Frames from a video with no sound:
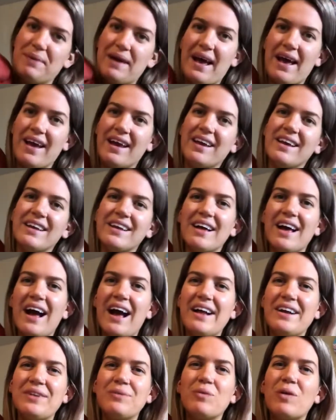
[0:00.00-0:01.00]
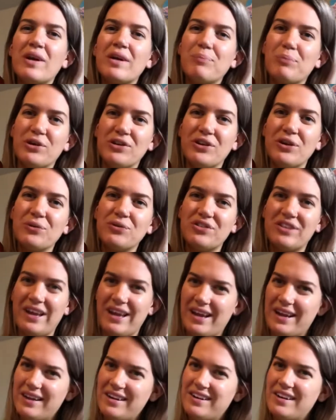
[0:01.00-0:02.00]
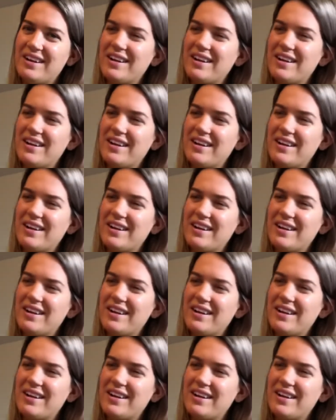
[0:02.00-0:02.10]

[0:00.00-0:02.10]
bag. I didn't want to put those in